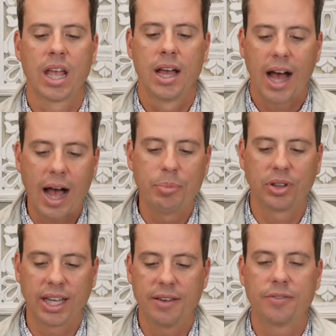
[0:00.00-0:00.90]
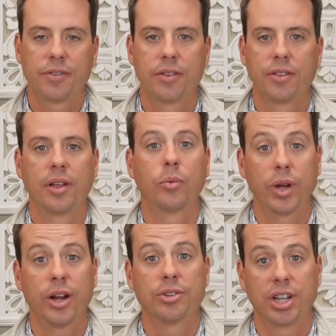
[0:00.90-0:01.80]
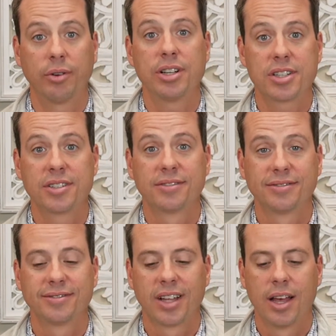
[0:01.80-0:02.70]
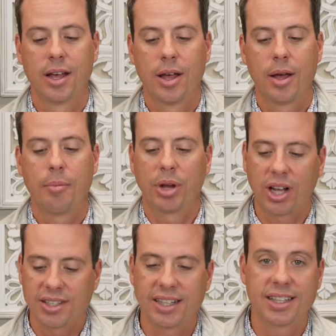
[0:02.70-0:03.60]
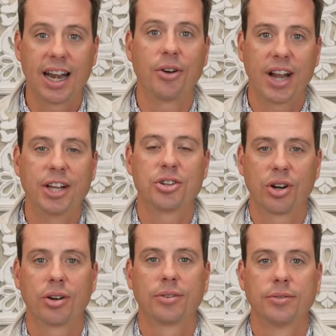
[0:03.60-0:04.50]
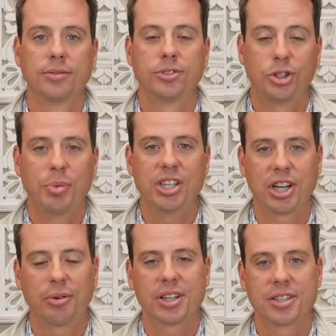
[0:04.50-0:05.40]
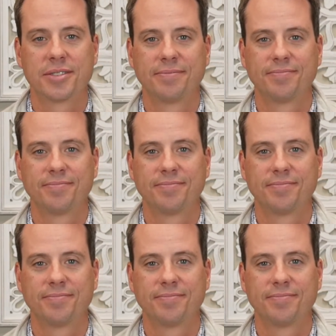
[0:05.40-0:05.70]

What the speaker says: I believe that we are generous because it's in our nature to be generous,